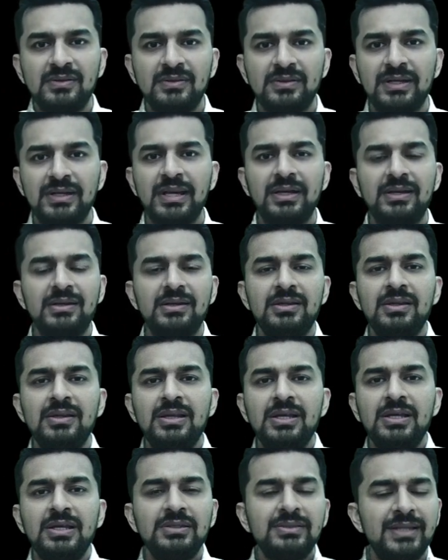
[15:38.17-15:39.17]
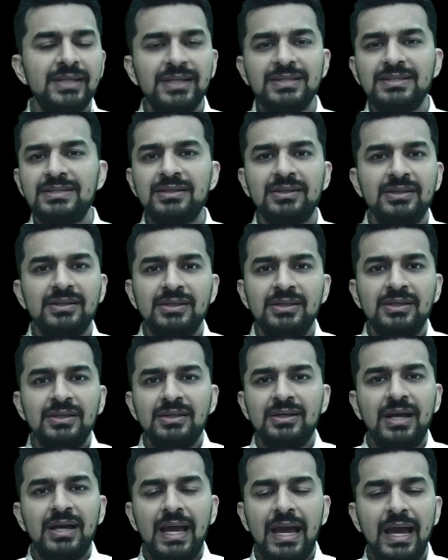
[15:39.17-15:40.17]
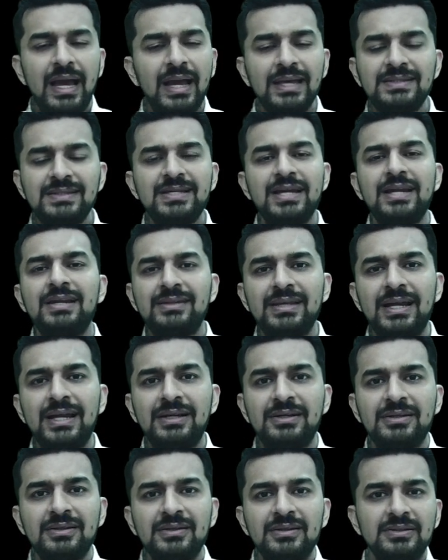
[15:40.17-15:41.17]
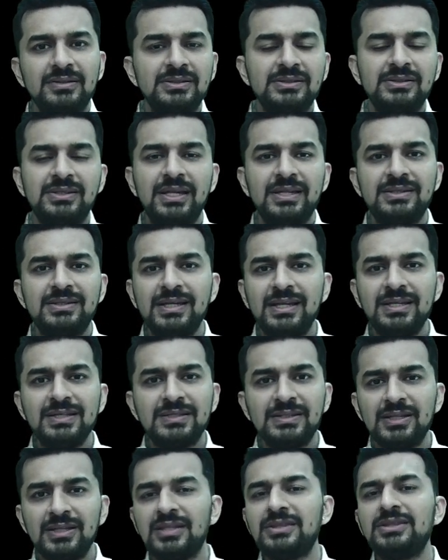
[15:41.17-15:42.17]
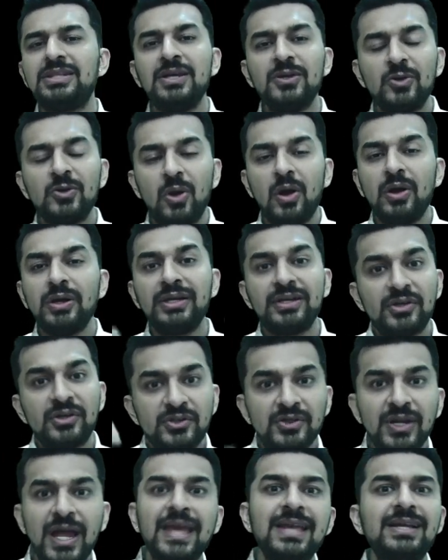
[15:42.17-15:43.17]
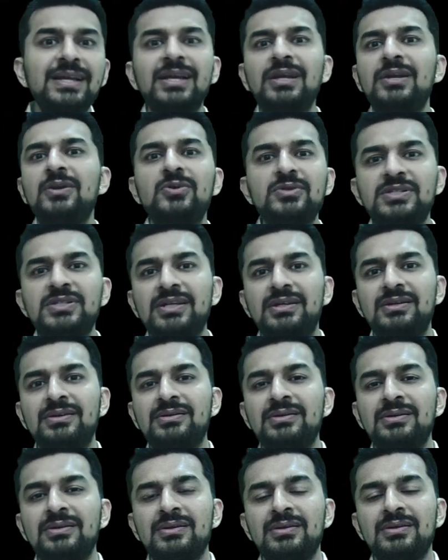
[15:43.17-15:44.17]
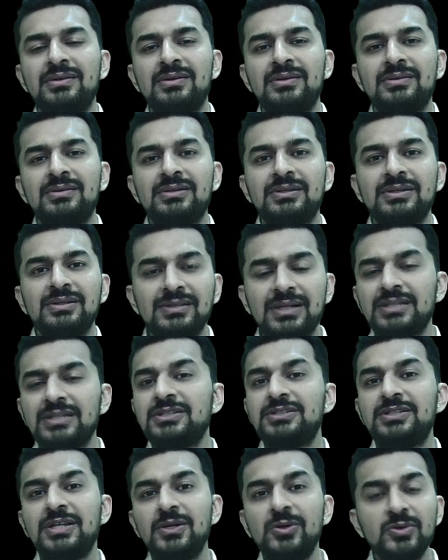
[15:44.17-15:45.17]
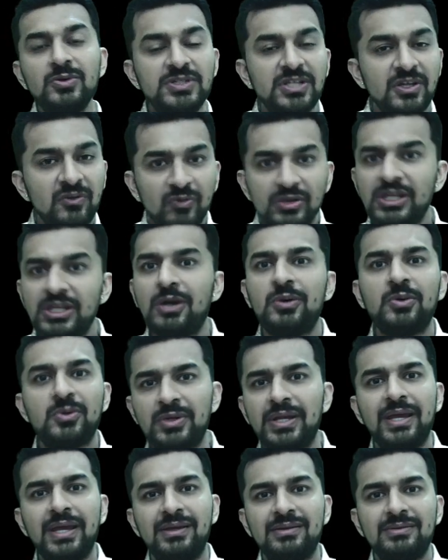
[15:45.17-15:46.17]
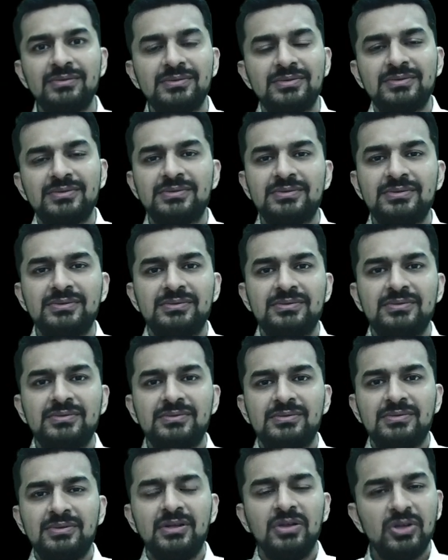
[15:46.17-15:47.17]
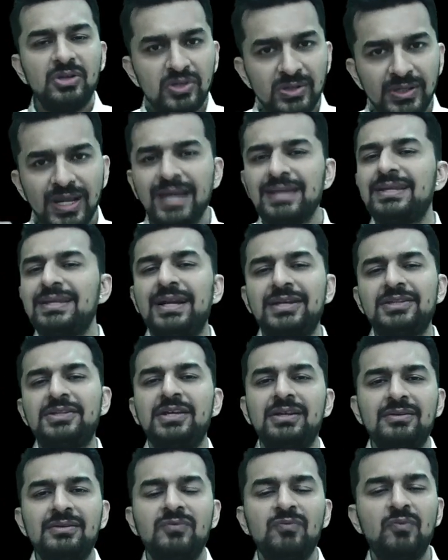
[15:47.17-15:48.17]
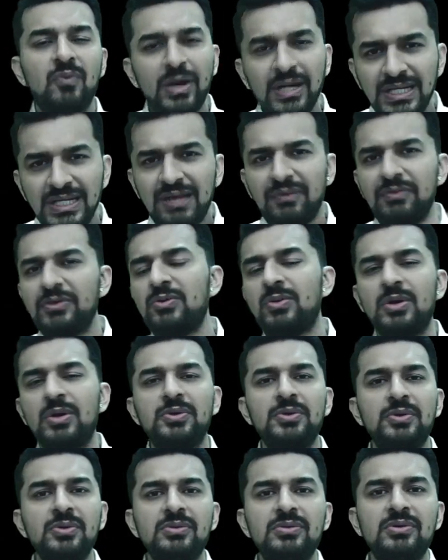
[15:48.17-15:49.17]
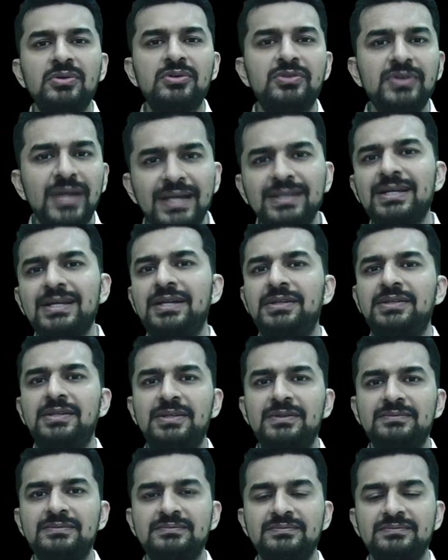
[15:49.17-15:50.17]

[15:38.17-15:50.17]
Right? There is, I said that there, there is nothing wrong in trying and losing rather than losing without trying. Try that thing. Whatever you want to do, try that thing.